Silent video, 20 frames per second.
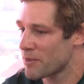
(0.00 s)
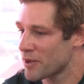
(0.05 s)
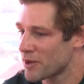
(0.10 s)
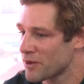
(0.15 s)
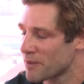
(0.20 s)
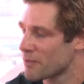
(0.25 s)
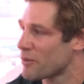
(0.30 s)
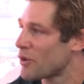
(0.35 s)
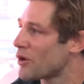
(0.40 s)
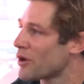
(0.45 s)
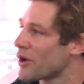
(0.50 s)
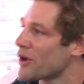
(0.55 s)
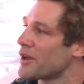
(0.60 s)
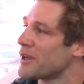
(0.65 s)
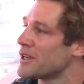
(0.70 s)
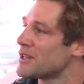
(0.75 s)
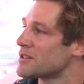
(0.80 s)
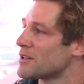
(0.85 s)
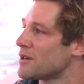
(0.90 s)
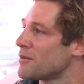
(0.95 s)
building more
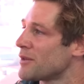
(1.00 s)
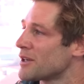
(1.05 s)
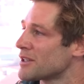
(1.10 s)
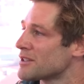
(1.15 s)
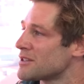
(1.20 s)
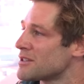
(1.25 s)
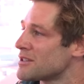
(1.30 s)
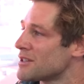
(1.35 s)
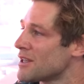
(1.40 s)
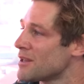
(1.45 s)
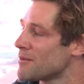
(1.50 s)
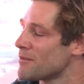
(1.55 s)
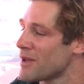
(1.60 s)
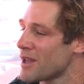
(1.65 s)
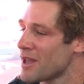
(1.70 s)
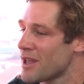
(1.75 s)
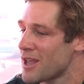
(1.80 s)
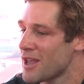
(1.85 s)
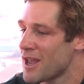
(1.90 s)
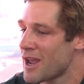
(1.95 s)
cohesion amongst the team,
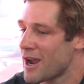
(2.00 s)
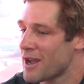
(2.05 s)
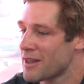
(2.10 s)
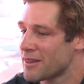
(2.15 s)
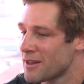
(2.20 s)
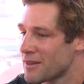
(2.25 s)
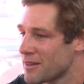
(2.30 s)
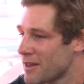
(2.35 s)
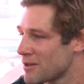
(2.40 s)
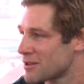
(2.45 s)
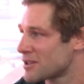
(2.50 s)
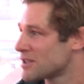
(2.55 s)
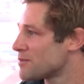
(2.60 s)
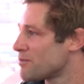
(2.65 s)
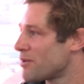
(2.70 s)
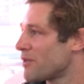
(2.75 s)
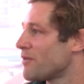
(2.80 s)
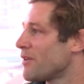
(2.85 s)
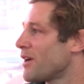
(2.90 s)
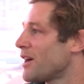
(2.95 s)
and then that just
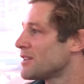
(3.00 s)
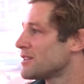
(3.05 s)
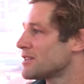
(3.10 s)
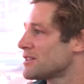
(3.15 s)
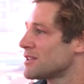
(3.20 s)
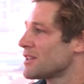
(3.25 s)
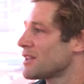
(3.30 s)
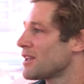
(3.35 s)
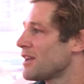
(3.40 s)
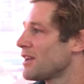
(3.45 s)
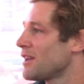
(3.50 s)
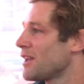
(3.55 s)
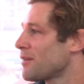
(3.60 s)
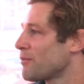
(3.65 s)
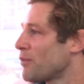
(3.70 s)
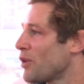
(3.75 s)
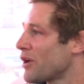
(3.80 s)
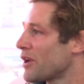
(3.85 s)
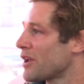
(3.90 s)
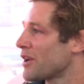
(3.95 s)
provides us again like
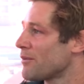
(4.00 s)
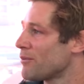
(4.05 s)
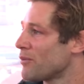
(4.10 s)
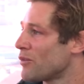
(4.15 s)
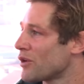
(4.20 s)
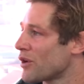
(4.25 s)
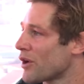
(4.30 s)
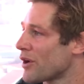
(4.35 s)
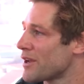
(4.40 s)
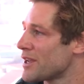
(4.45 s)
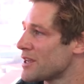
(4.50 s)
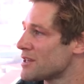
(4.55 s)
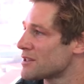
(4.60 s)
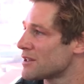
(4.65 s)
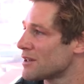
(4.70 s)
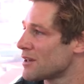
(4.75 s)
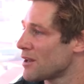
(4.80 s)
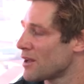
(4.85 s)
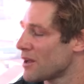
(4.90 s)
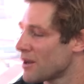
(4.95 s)
more
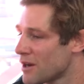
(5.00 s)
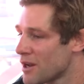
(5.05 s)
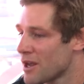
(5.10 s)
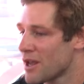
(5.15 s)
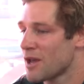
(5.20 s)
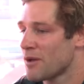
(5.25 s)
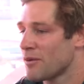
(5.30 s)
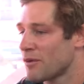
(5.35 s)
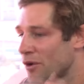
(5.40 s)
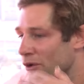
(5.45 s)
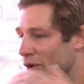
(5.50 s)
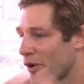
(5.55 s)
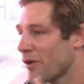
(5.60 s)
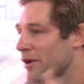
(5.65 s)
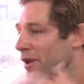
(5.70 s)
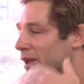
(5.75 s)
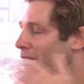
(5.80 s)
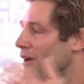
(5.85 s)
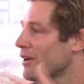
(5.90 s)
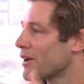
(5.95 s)
cohesion,
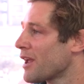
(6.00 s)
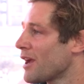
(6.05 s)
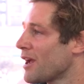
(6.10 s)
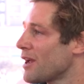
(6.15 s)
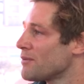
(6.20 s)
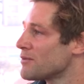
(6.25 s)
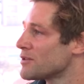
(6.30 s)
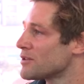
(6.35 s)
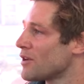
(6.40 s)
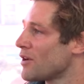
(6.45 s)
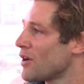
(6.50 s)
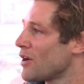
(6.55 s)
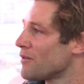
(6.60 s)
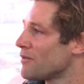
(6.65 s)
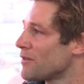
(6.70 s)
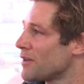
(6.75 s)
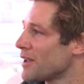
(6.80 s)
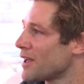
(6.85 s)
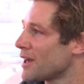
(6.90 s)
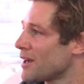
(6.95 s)
growing our game. So
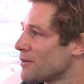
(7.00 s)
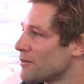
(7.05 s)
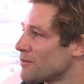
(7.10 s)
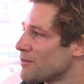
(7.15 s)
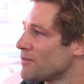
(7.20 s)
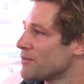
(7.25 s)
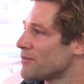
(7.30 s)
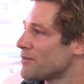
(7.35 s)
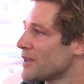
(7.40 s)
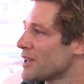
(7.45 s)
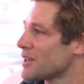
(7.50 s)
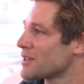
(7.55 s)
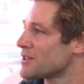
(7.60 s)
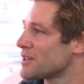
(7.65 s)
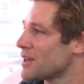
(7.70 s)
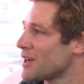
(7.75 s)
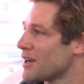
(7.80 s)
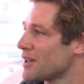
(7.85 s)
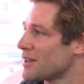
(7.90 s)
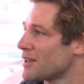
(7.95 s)
hopefully, come next
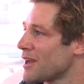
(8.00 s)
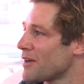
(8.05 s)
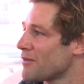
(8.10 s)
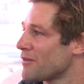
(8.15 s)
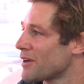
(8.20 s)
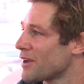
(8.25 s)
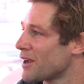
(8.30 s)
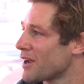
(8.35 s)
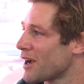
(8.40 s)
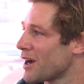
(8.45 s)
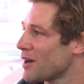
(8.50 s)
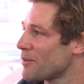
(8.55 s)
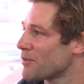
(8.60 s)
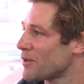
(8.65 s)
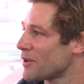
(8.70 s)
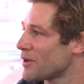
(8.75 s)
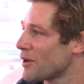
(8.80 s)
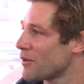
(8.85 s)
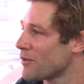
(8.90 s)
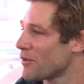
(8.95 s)
year at the Africa Cup,
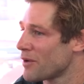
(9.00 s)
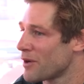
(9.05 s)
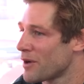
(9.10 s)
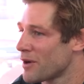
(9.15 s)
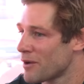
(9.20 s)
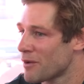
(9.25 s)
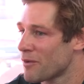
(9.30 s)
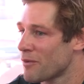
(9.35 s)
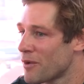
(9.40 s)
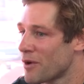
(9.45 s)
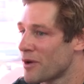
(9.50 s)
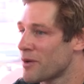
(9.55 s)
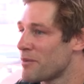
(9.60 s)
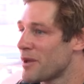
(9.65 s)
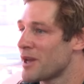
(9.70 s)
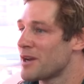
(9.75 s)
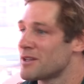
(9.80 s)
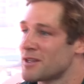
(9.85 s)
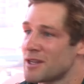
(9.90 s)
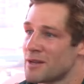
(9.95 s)
you know, we're a
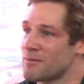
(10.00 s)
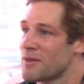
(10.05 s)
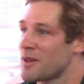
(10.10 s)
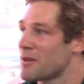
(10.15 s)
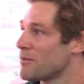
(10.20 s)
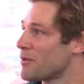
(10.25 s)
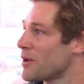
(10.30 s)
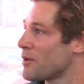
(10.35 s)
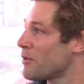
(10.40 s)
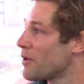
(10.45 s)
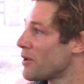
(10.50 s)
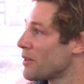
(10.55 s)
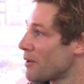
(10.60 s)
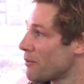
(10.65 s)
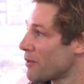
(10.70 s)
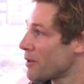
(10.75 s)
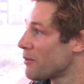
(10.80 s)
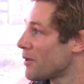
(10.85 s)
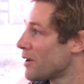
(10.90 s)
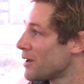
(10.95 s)
better team than we were that
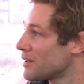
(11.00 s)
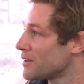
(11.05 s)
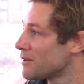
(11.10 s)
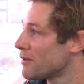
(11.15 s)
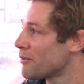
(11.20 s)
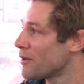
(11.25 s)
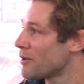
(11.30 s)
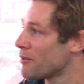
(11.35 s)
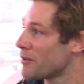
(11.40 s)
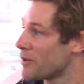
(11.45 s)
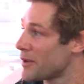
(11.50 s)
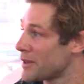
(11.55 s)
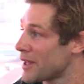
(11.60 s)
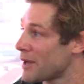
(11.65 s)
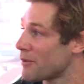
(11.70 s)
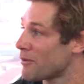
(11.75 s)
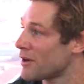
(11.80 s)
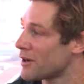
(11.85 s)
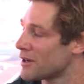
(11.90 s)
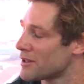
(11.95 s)
we won it when they
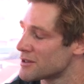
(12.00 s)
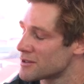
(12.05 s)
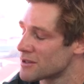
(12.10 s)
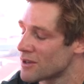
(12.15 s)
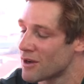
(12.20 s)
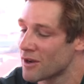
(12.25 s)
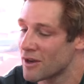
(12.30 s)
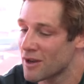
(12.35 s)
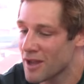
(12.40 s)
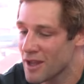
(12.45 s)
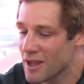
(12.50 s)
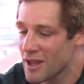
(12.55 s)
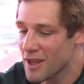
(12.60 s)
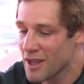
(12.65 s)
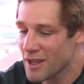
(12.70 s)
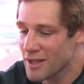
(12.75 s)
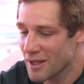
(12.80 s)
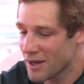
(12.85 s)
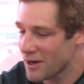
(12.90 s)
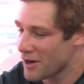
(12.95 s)
won it. So,
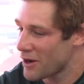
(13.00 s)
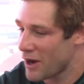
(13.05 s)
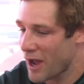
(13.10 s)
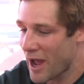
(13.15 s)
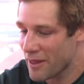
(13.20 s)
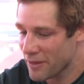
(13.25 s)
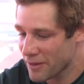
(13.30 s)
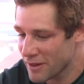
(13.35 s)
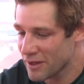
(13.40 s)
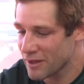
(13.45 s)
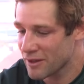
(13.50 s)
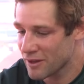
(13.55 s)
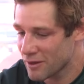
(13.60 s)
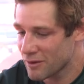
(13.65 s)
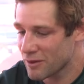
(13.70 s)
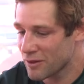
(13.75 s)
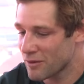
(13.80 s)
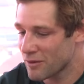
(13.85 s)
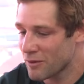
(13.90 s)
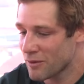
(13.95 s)
you know, I think
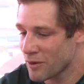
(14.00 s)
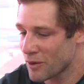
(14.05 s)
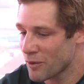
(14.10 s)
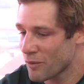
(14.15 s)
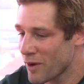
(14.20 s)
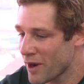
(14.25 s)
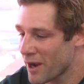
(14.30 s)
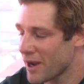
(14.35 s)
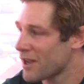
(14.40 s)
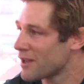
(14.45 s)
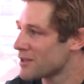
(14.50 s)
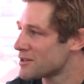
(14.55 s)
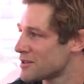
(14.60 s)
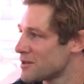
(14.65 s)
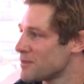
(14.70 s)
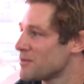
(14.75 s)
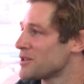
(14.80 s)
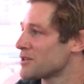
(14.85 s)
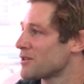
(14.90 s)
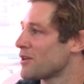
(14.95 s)
the way
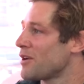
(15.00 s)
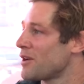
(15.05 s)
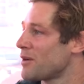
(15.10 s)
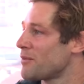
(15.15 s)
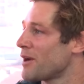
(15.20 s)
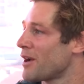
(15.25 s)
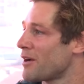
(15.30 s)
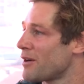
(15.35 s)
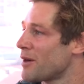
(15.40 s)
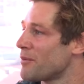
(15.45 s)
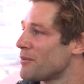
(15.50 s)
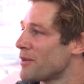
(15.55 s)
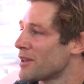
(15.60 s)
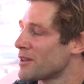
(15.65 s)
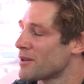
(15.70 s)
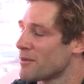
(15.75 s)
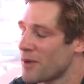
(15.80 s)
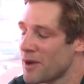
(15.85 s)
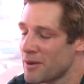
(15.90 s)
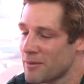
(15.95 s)
Zim is going about rugby at
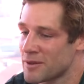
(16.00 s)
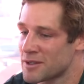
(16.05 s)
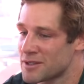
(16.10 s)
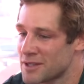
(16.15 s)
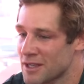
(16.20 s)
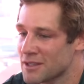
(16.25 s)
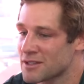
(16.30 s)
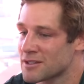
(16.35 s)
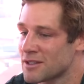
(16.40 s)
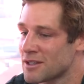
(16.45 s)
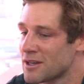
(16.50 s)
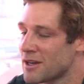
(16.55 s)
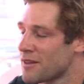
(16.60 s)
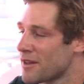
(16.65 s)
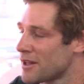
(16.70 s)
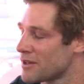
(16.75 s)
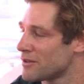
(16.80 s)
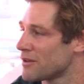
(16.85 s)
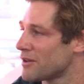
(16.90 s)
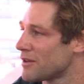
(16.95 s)
the moment is excellent, and
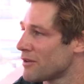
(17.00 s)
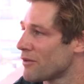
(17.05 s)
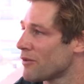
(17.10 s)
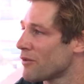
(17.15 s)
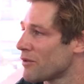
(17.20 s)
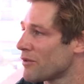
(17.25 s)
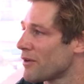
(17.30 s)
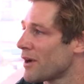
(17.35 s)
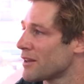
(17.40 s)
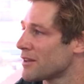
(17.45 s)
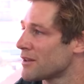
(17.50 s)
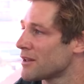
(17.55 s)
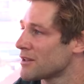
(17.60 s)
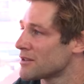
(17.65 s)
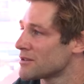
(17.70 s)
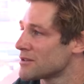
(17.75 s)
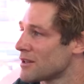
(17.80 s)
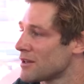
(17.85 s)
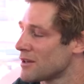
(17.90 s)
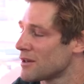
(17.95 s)
they're doing all the right
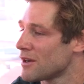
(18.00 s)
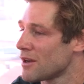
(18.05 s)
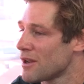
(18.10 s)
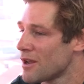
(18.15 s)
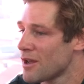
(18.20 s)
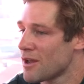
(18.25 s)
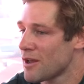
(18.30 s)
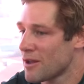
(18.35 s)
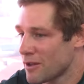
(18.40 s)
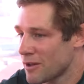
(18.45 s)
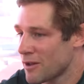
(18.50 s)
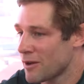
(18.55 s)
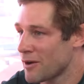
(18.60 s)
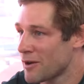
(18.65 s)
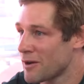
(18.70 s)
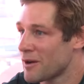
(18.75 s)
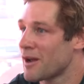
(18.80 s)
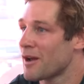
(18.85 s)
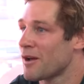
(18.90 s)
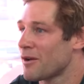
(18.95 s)
things. And, you know,
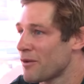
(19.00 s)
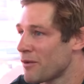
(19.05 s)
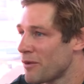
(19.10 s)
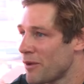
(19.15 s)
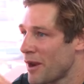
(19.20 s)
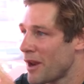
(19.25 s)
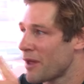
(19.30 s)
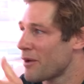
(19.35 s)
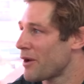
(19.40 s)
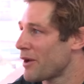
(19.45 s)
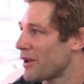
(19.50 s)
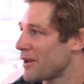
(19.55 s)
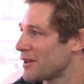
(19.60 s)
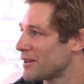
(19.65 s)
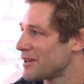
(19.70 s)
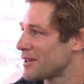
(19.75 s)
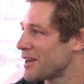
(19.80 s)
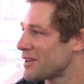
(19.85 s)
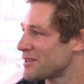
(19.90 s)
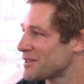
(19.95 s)

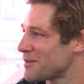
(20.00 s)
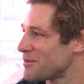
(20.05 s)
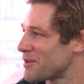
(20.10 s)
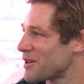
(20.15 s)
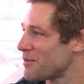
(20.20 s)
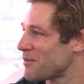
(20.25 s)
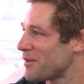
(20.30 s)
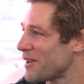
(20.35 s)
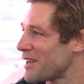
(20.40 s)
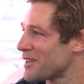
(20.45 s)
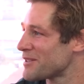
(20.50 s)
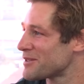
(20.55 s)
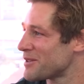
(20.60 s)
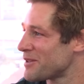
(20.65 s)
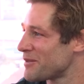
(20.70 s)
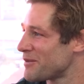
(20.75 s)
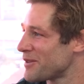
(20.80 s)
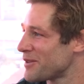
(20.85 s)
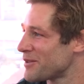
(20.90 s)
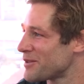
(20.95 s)
now it's up to the players on
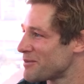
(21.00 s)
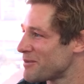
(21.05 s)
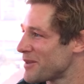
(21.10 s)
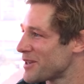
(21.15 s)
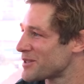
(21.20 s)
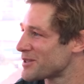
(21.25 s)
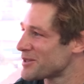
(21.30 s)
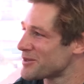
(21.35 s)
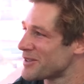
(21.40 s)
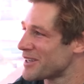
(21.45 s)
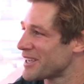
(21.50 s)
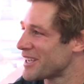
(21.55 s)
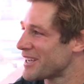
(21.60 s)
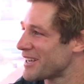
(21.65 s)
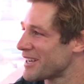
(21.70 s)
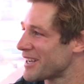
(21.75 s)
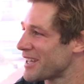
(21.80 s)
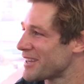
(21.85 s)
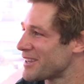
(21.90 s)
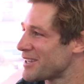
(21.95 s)
the field to make sure we
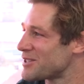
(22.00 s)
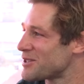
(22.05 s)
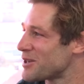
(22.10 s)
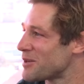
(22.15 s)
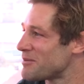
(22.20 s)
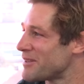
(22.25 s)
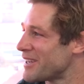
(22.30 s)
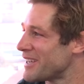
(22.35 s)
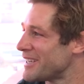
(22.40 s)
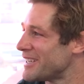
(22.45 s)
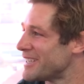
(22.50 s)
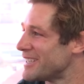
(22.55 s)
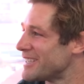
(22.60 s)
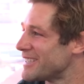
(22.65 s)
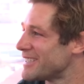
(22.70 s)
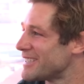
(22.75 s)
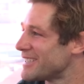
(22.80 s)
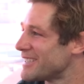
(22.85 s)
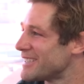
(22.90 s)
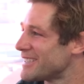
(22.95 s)
get the job done.
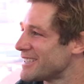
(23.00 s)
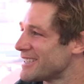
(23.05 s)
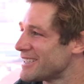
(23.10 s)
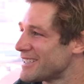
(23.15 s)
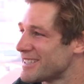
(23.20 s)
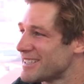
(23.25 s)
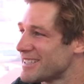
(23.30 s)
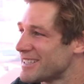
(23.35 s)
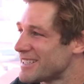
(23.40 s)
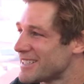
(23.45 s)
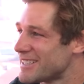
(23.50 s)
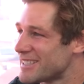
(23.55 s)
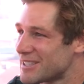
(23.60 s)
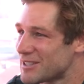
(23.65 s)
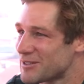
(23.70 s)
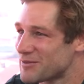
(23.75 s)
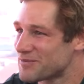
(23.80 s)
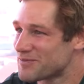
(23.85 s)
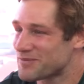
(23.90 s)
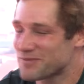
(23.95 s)
All right.
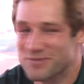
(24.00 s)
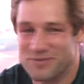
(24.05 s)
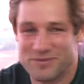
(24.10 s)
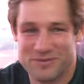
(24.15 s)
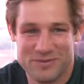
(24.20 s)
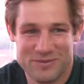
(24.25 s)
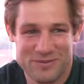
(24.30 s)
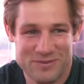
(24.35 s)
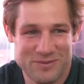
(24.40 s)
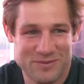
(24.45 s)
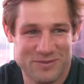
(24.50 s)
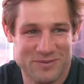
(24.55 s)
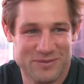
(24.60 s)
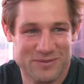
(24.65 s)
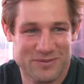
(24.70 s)
Edward, obviously,